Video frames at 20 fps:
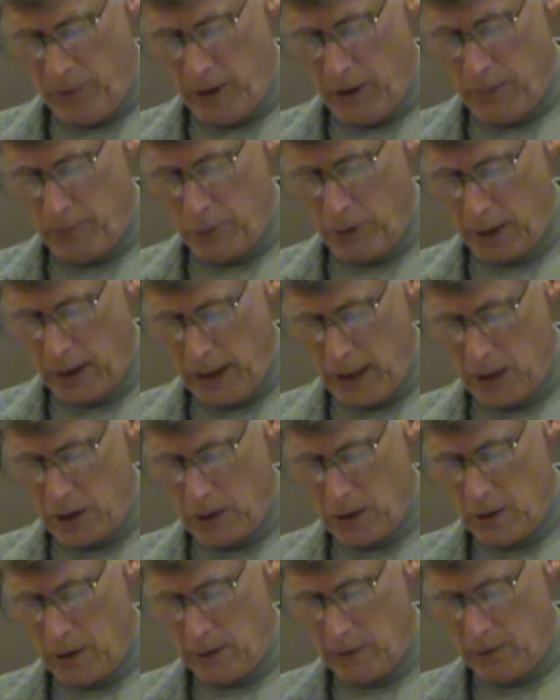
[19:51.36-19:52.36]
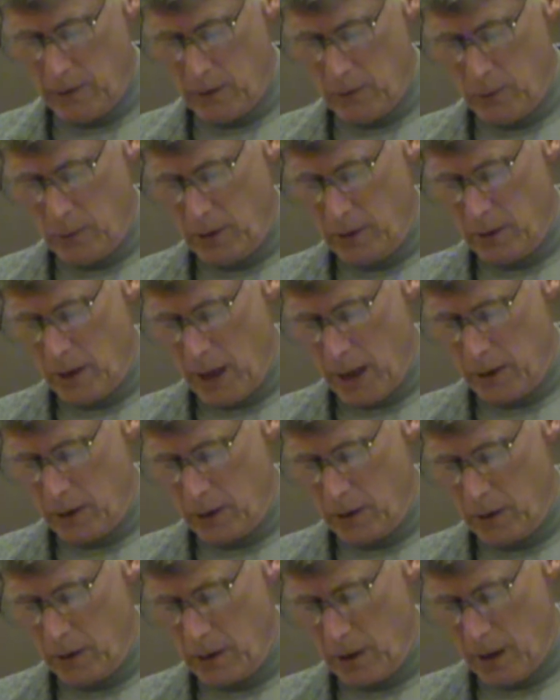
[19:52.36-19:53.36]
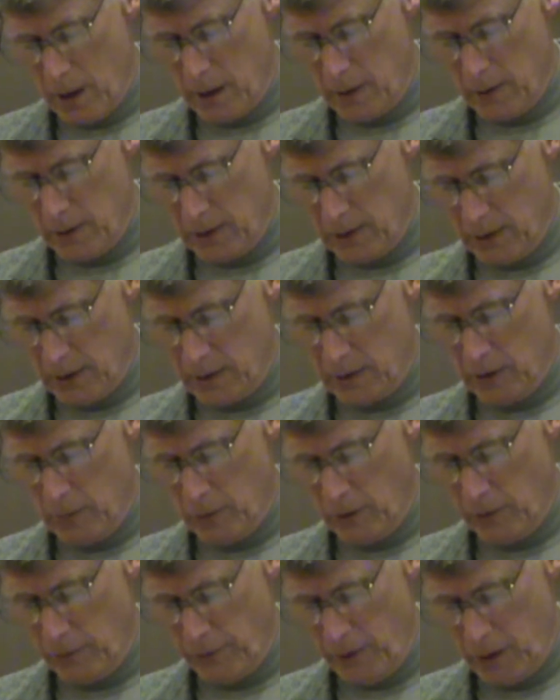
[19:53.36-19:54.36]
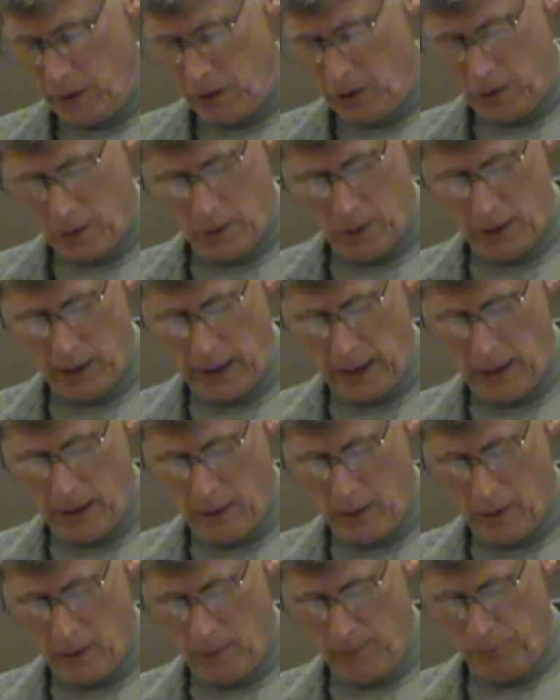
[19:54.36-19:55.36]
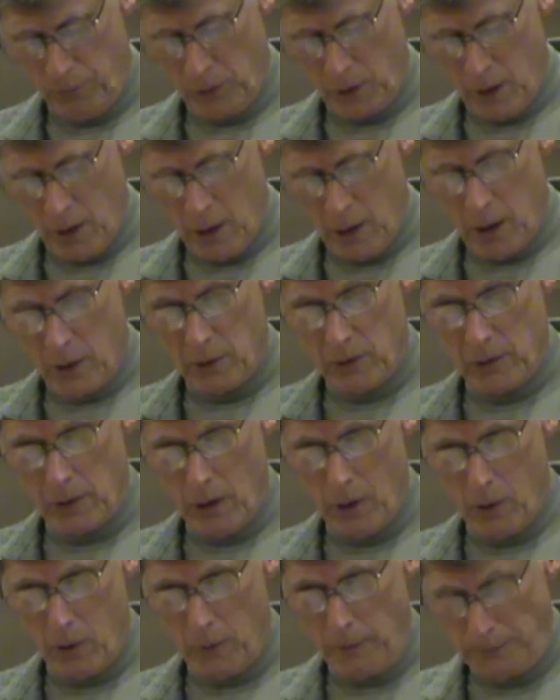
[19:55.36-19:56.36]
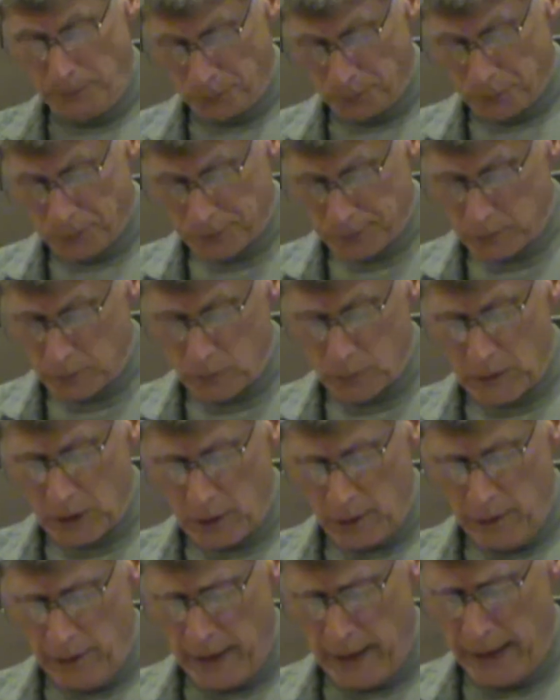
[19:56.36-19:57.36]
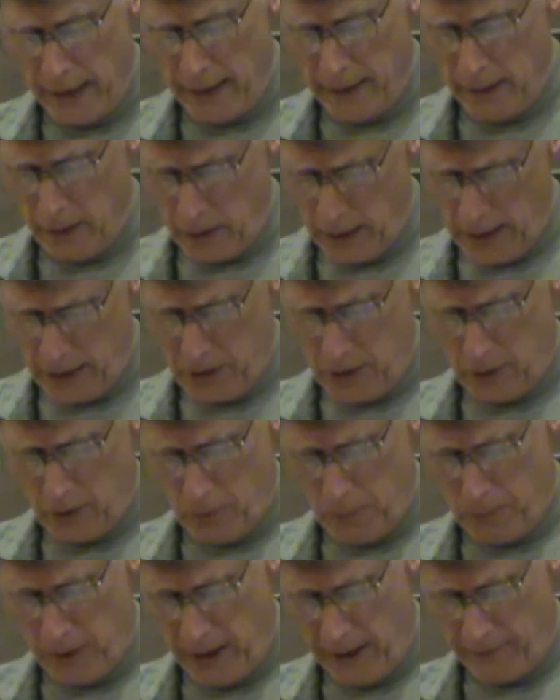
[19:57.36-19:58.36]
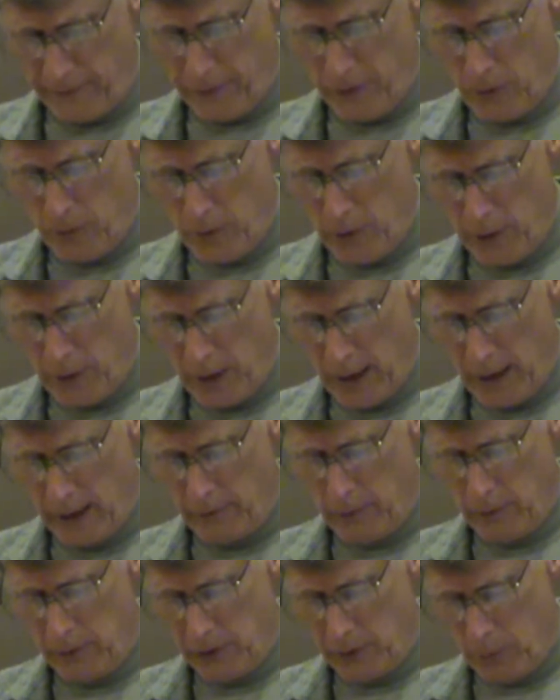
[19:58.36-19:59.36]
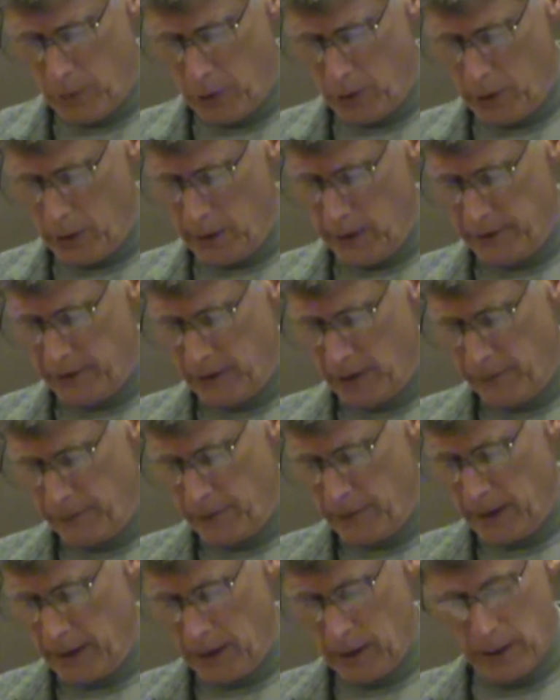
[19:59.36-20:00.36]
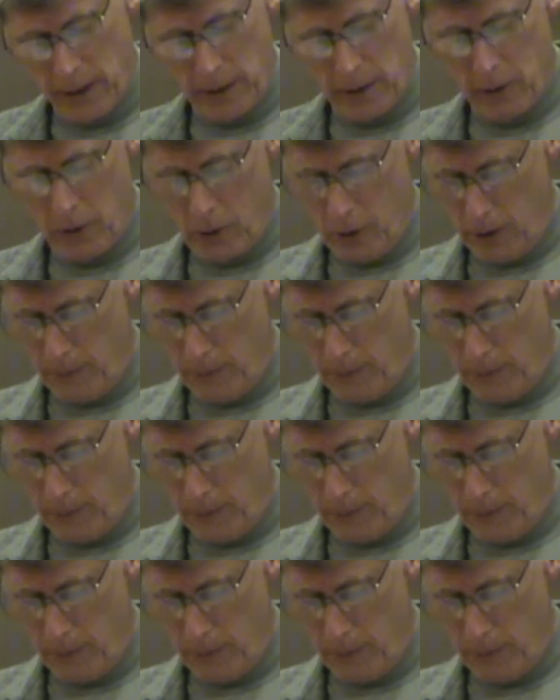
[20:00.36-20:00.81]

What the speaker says: The implication is that with Doniger gone, the system is functional again. So, the ideological platform of the novel is morally self-regulated